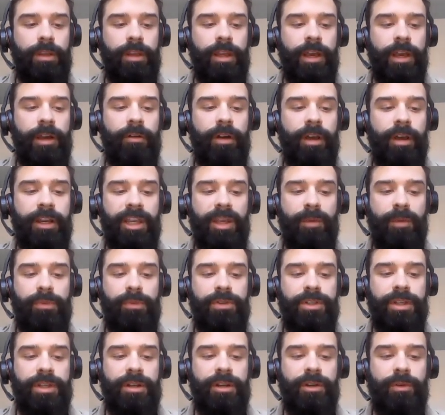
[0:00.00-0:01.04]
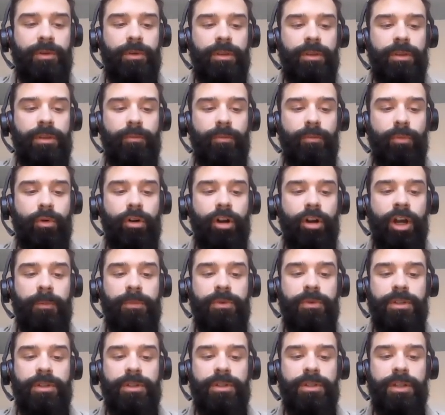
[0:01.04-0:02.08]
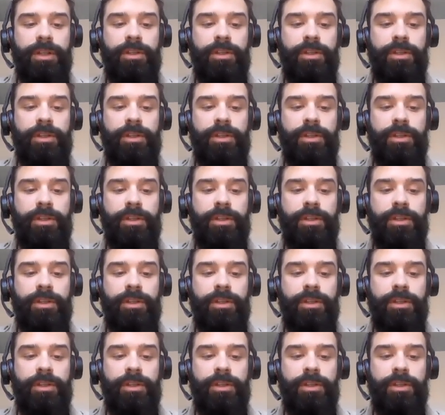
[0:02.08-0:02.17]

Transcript: Now I get presented with more options,